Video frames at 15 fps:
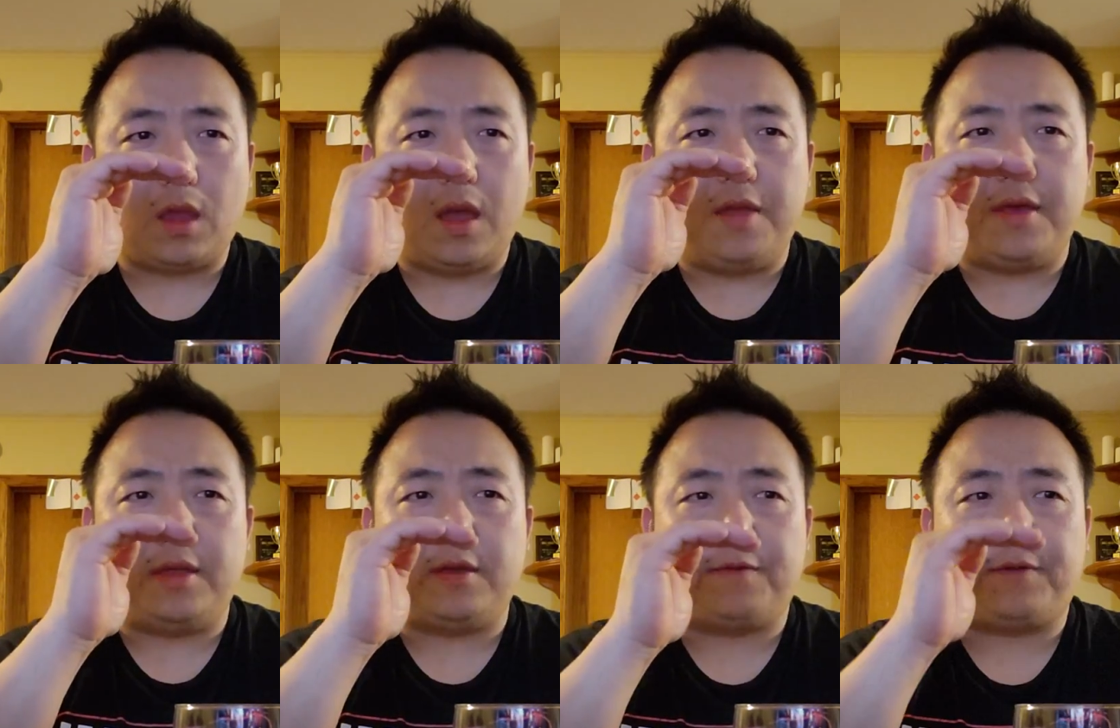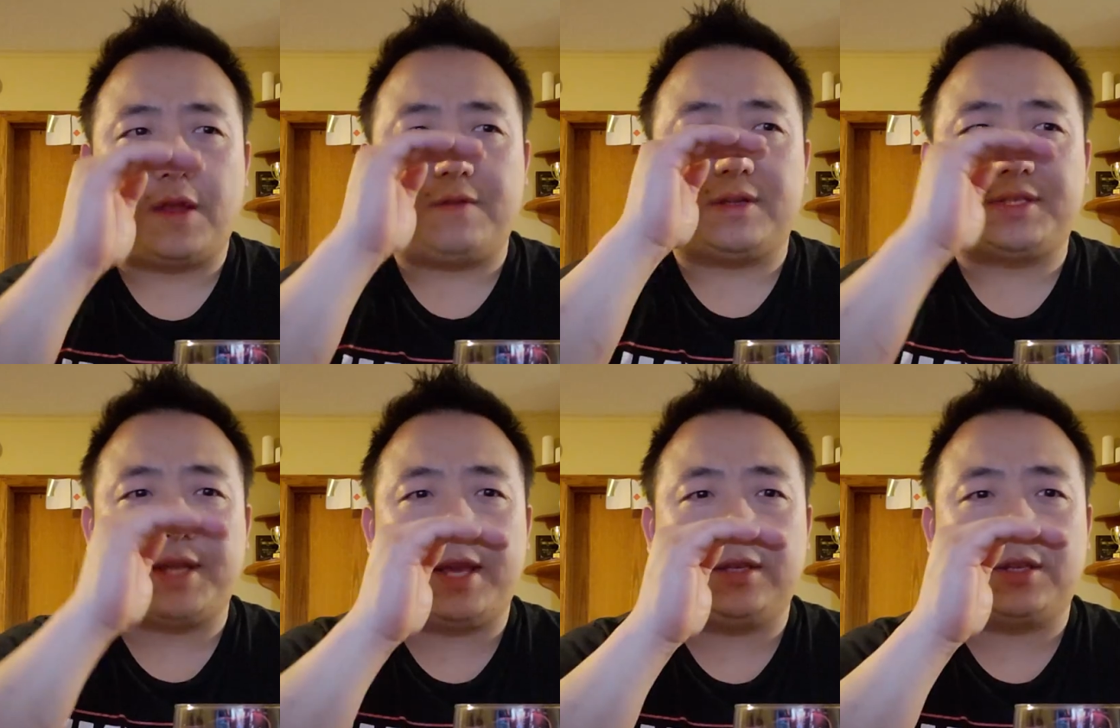and then the flavor
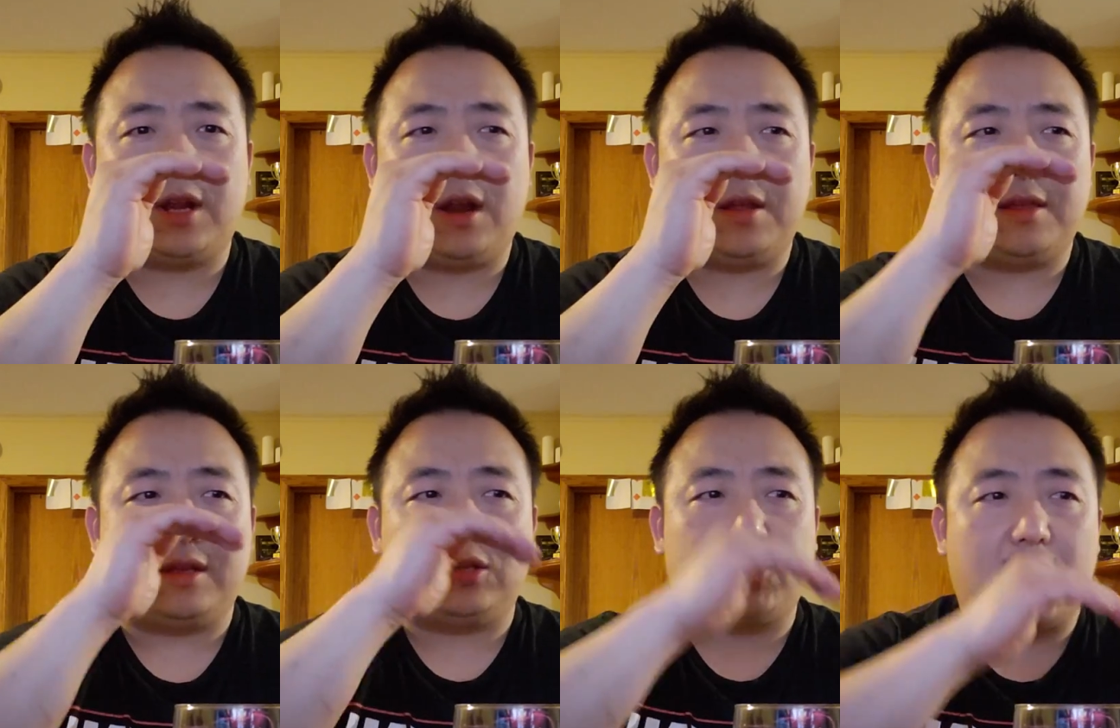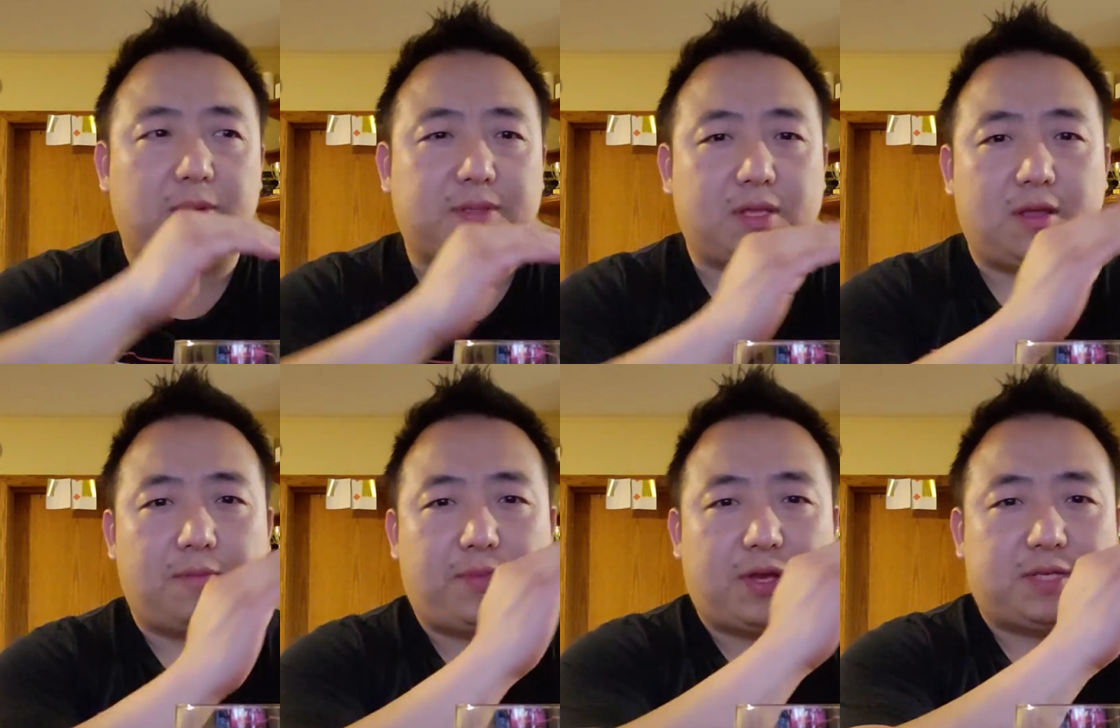stays there, and then it drops,
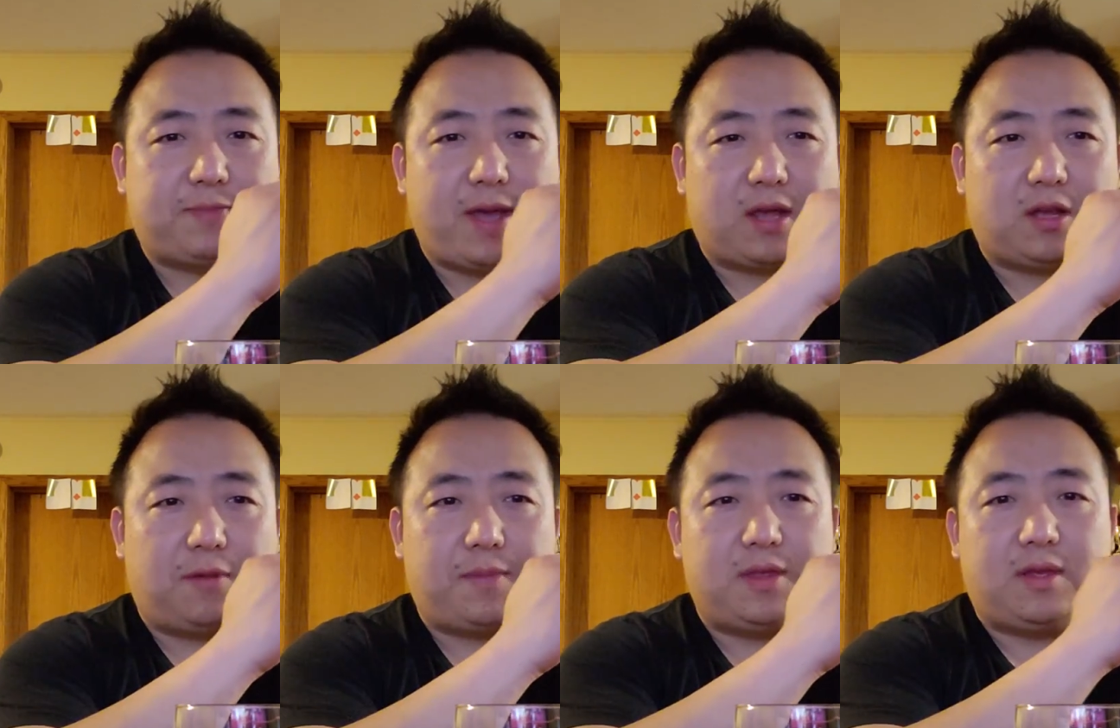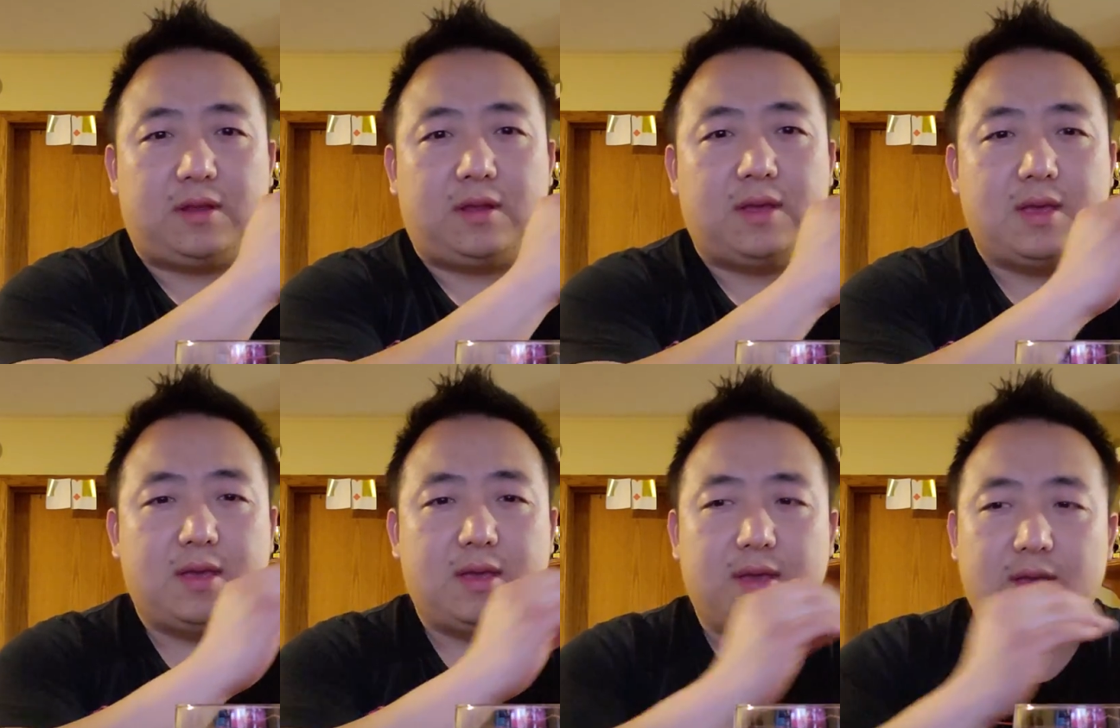and then it picks back up, and
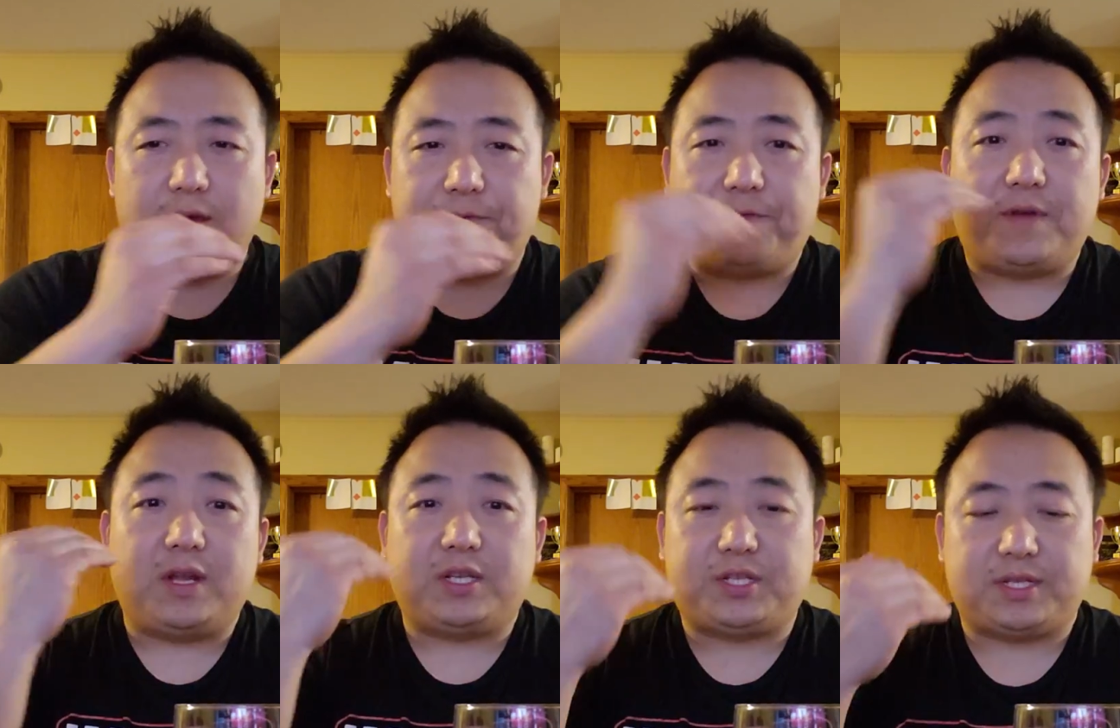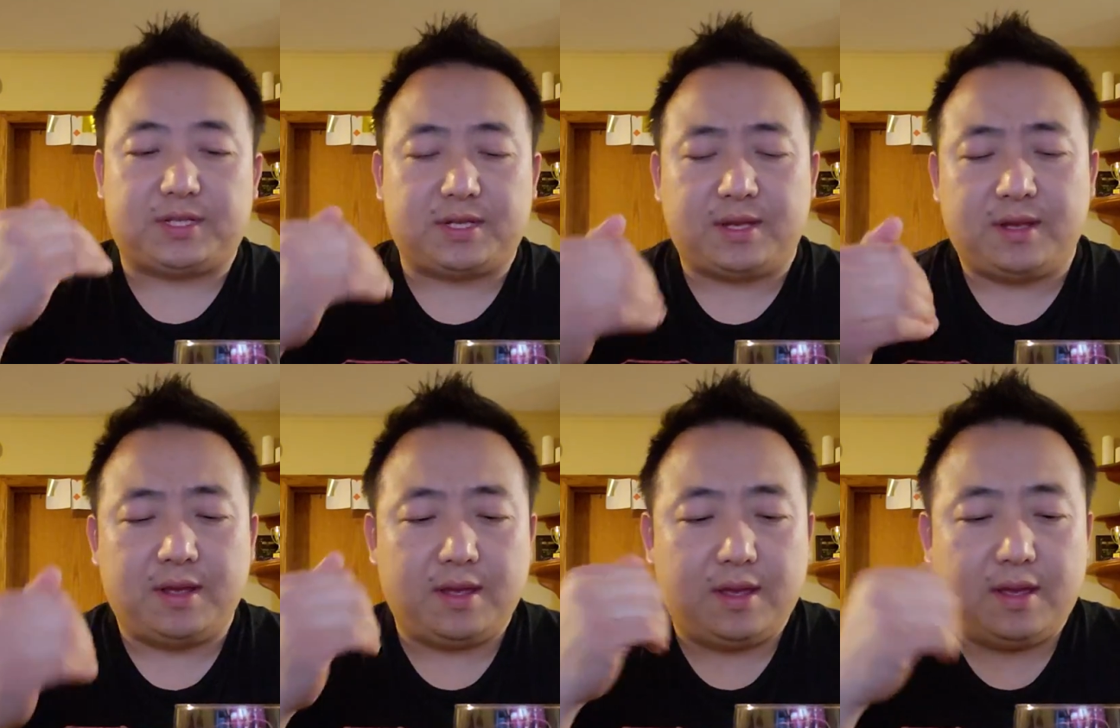then it finishes it,